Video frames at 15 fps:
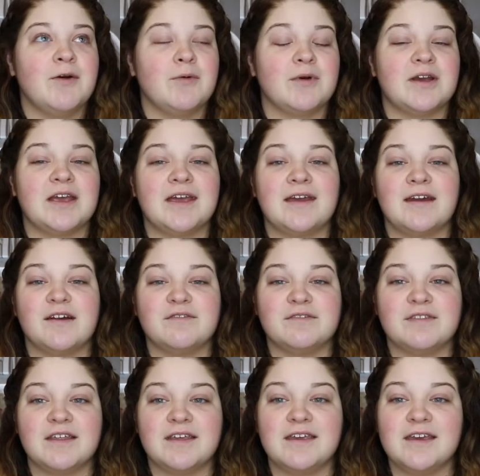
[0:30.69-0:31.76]
We're kicking off
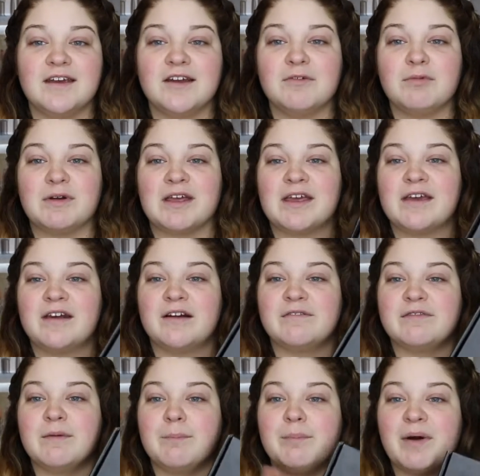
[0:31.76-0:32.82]
the year. We're kicking
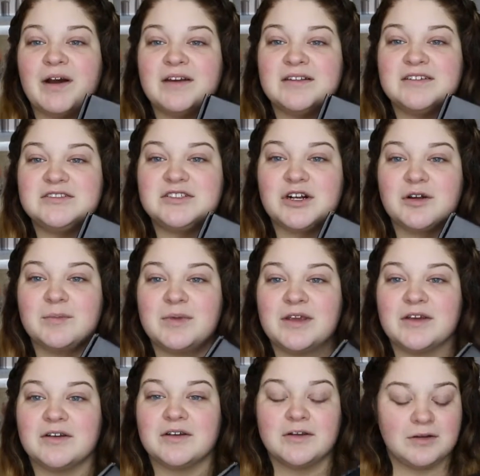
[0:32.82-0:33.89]
off the Boxycharm
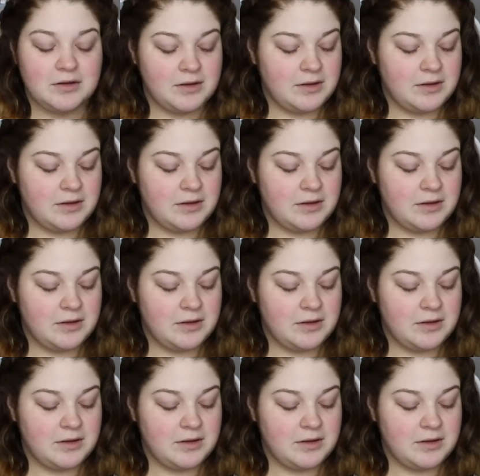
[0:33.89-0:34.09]
year.